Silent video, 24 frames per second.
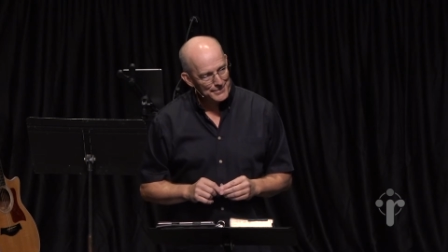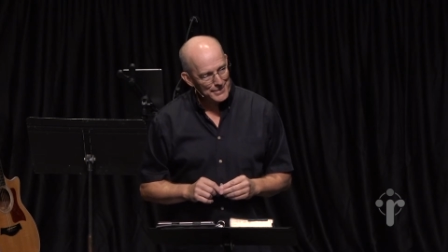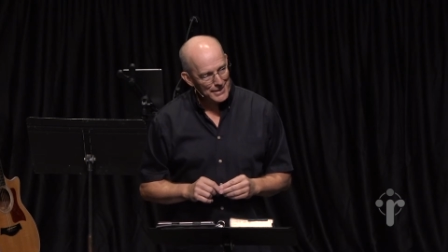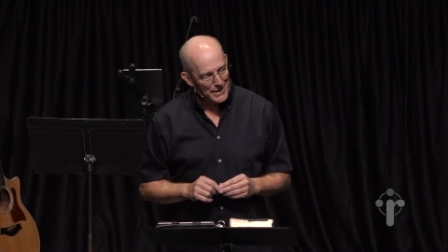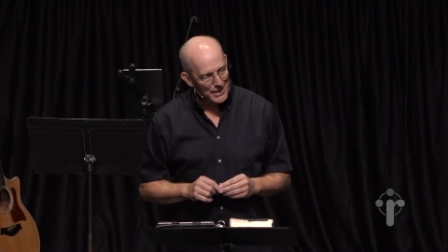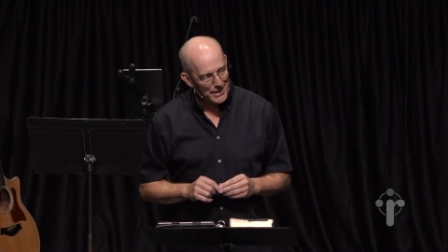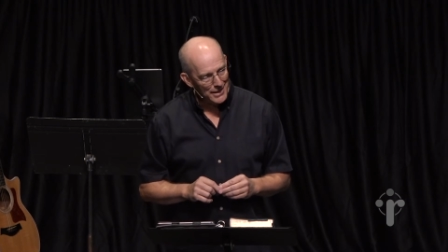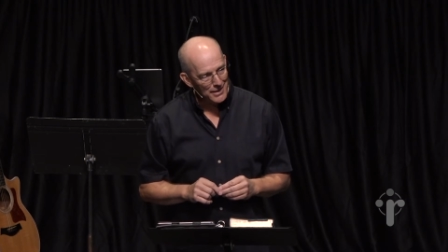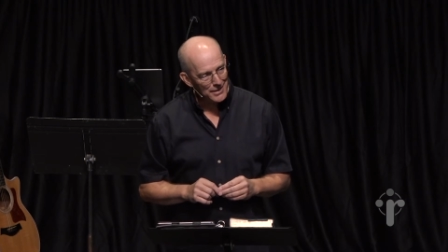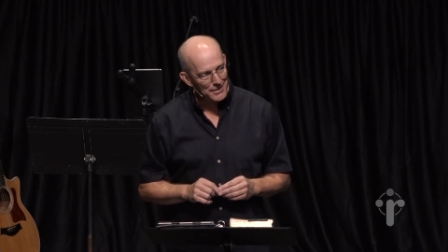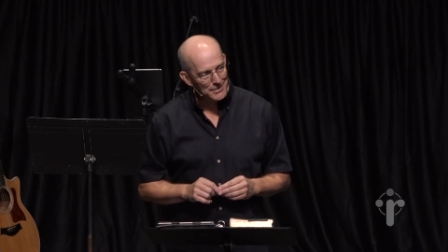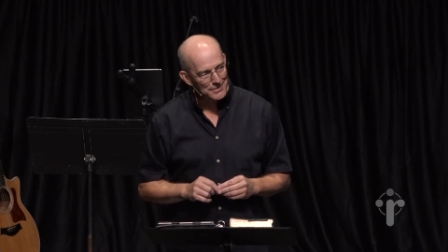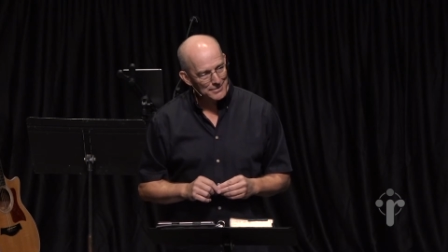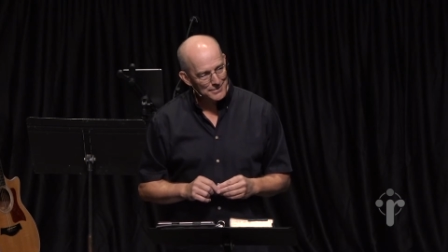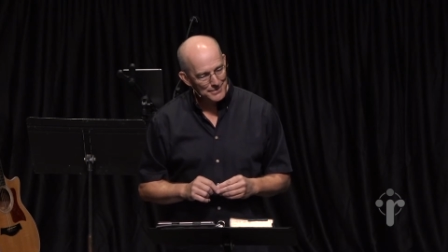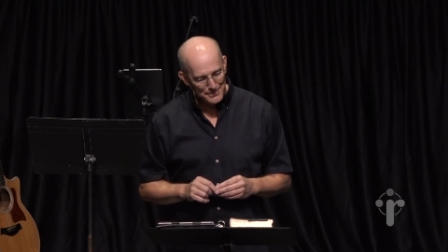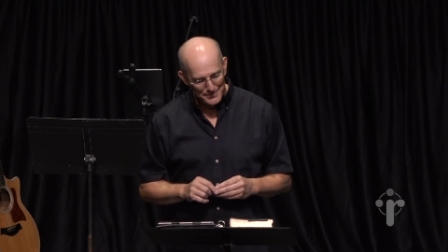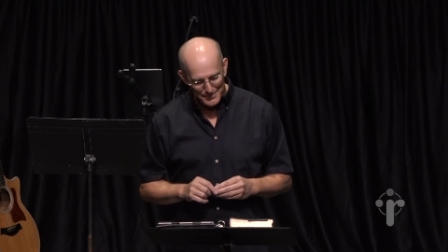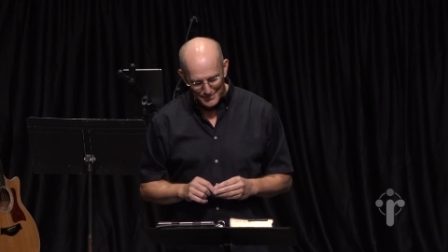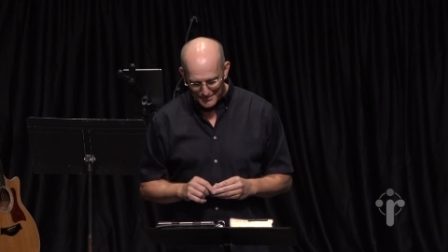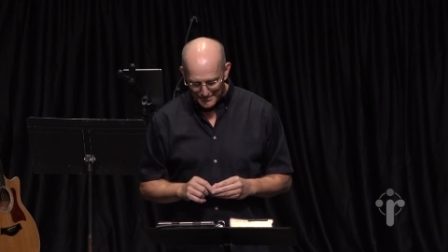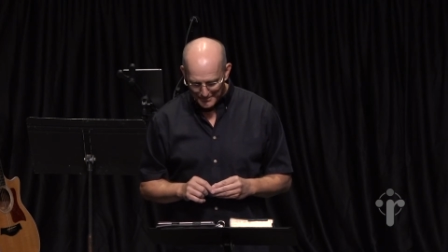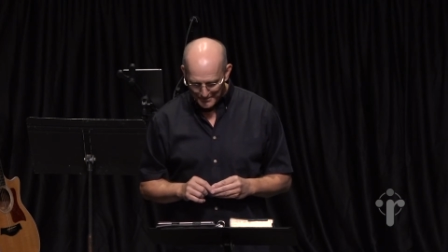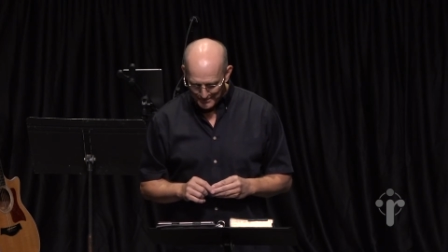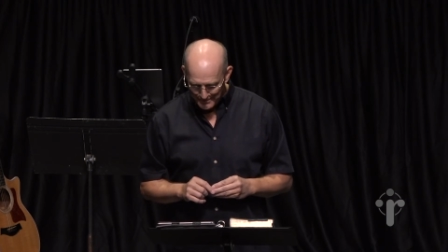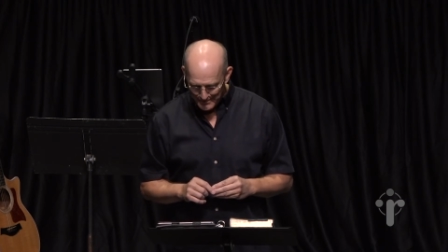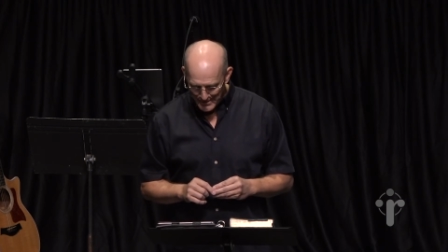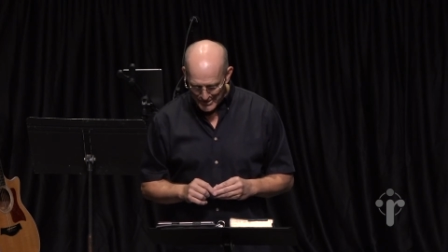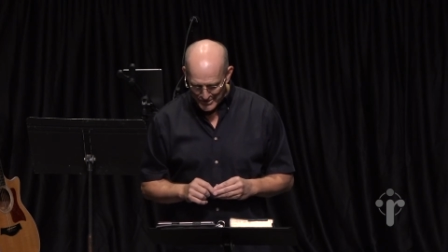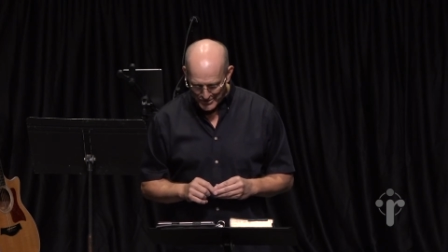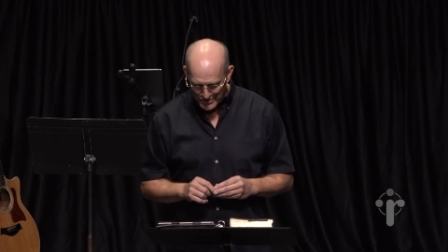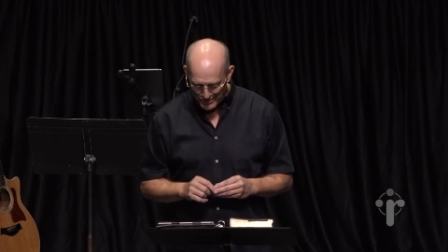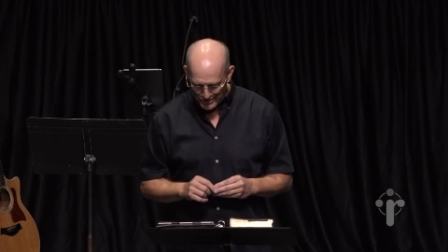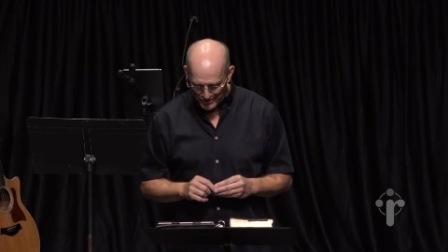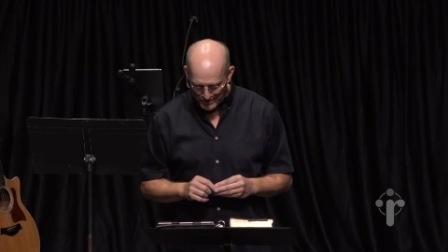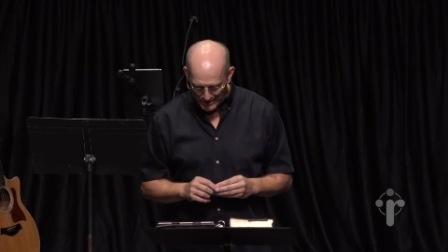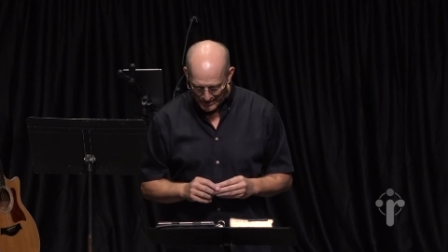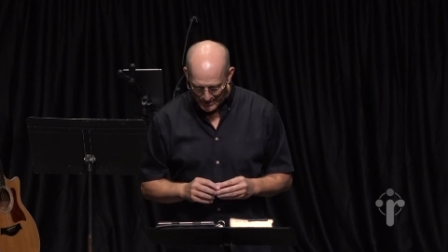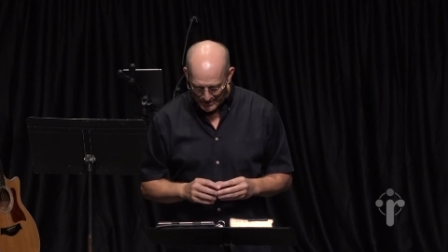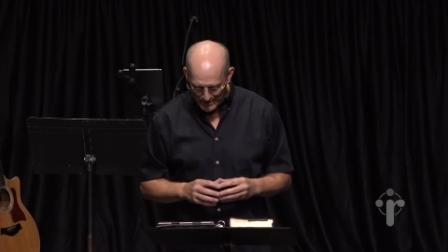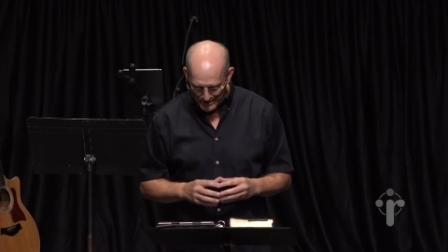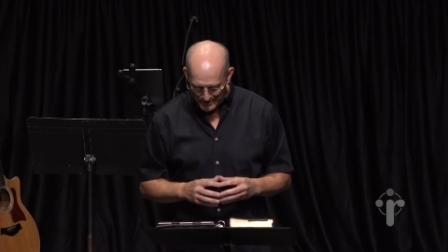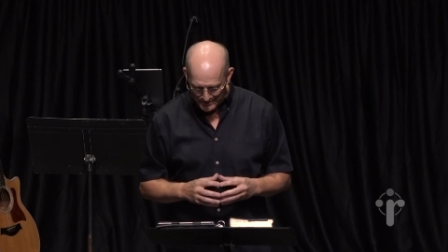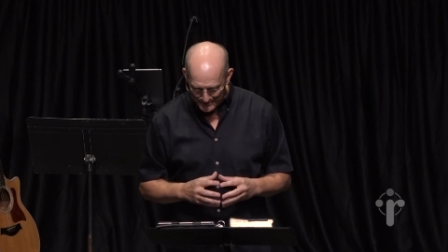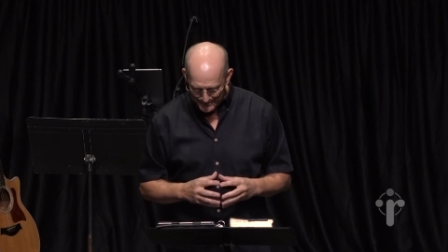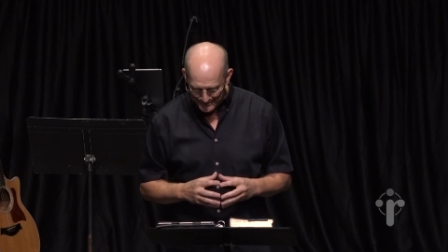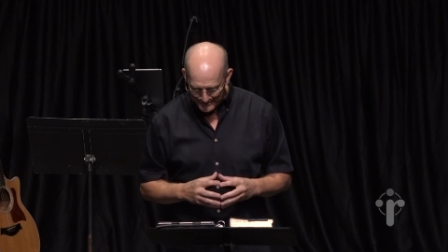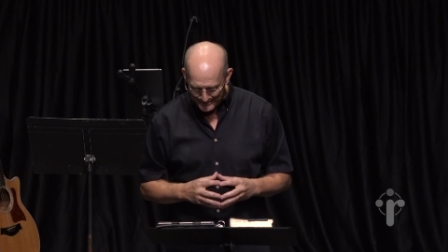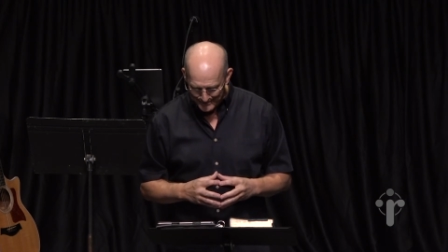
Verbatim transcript: Yeah, He certainly did.